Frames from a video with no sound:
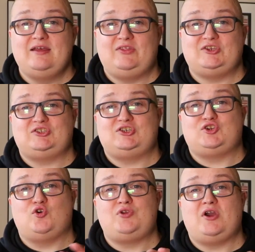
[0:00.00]
This is the
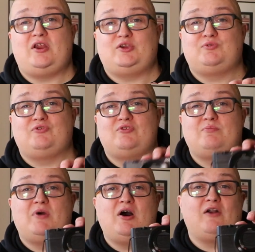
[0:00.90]
Sony RX100
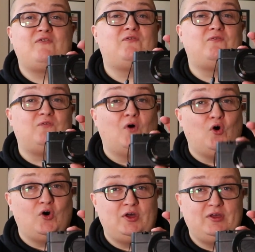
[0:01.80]
Mark
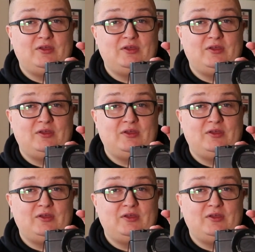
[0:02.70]
IV.